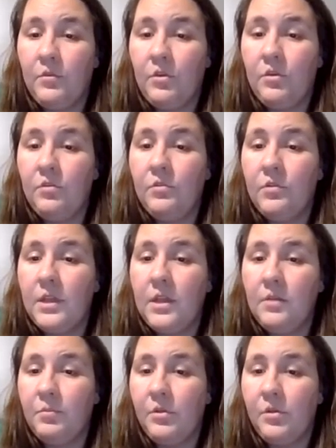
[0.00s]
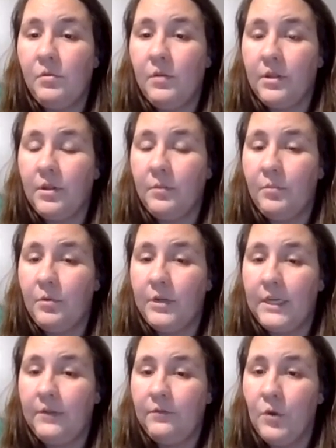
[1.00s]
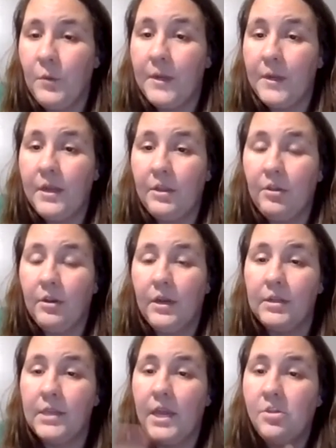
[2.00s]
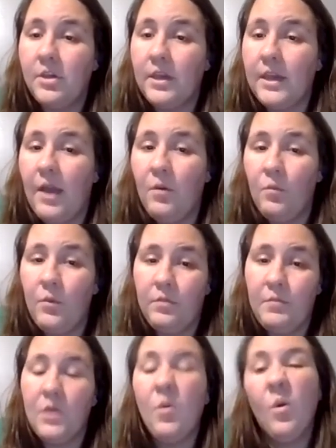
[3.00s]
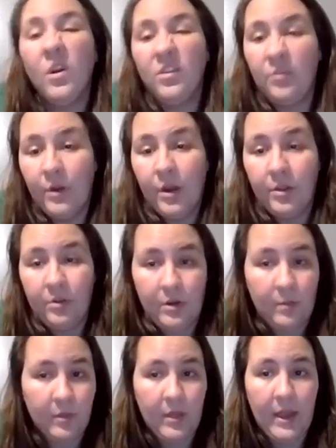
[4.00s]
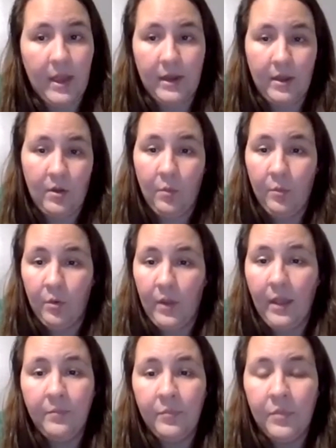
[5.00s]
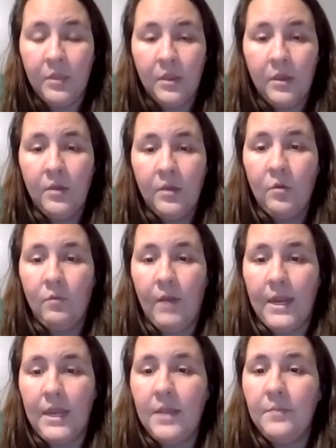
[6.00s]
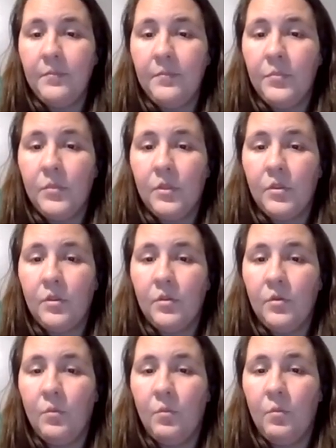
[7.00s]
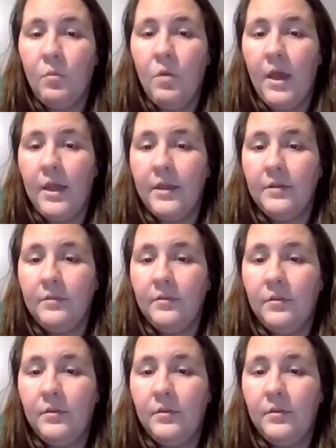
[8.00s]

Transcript: use these blue because they're pointing forward, and you're going to touch and count with me or do it on your number line at home, okay? Ready? 1,